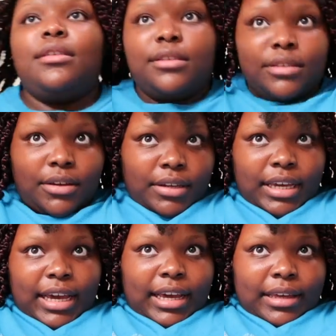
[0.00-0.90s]
so
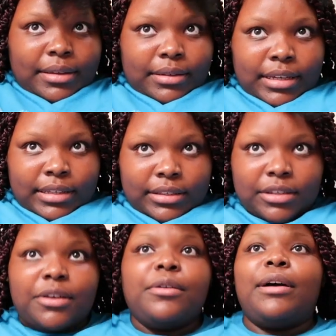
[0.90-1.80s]
yeah,
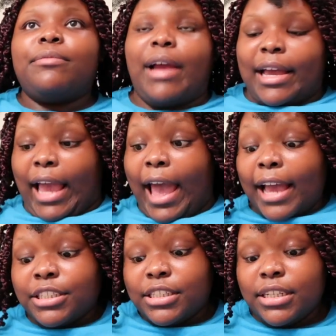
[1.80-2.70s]
so I
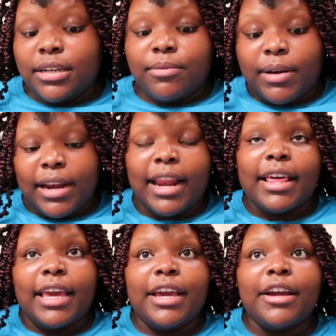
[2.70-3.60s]
actually ended up running out
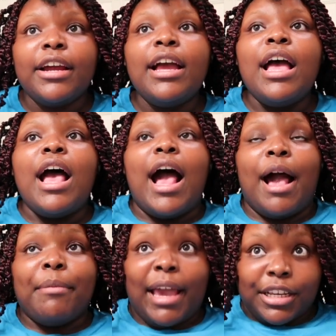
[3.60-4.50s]
of hair.
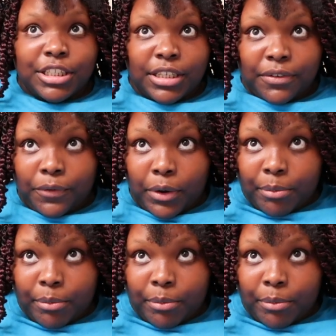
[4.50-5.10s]
I'm actually 4